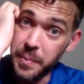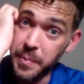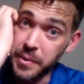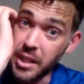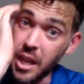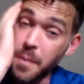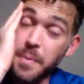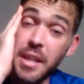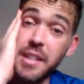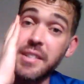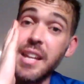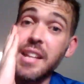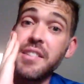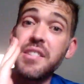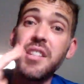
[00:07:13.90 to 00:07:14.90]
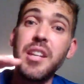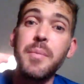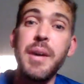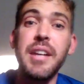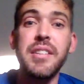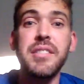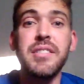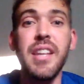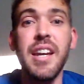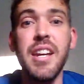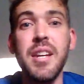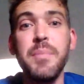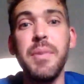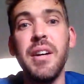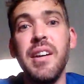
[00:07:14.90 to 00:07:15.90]
Keep the intensity about the
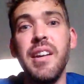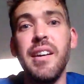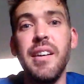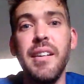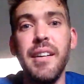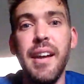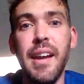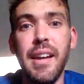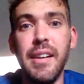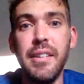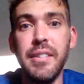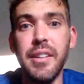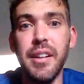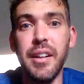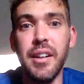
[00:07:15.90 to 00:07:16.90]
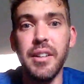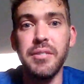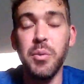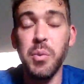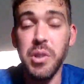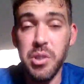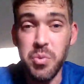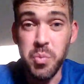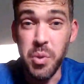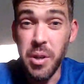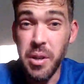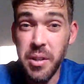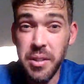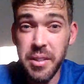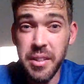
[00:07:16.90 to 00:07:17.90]
same, and for what it's
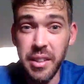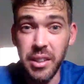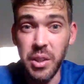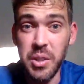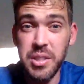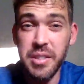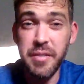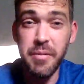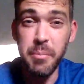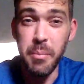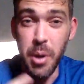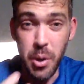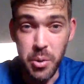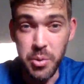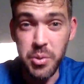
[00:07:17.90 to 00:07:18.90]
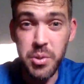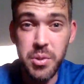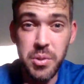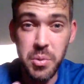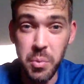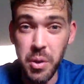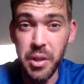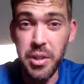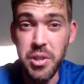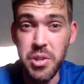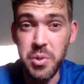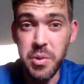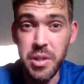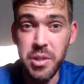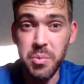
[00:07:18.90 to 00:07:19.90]
worth, lots of moans while you
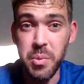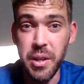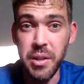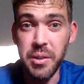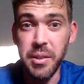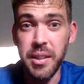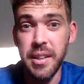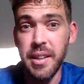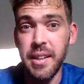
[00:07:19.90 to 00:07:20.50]
do it as well.